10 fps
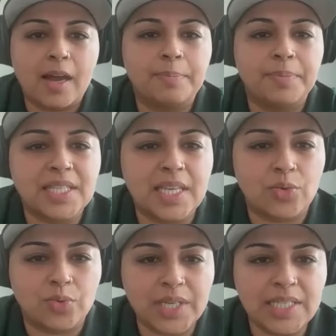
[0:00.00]

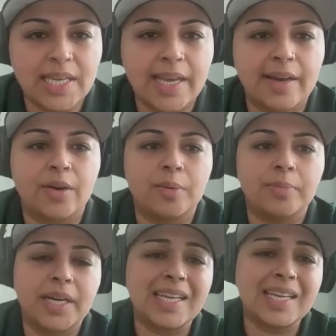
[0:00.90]
encompassing retail,
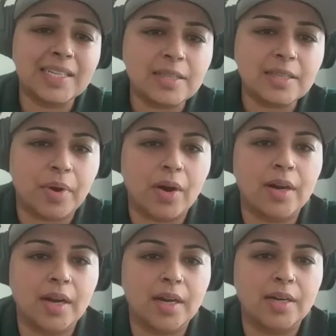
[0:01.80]
but it is a
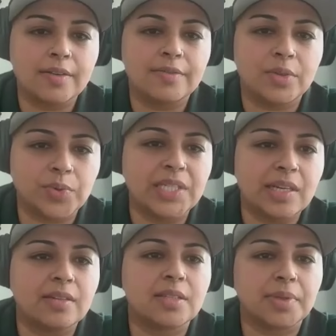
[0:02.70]
part of the
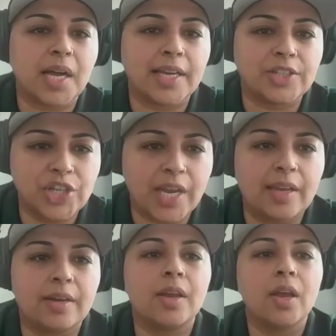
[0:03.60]
retail supply
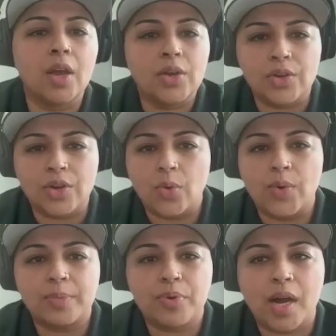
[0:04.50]
chain.
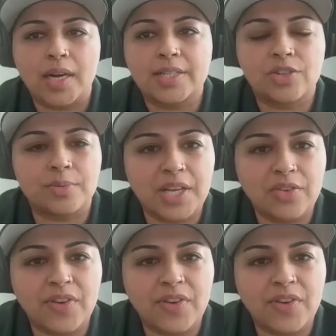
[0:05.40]
When products are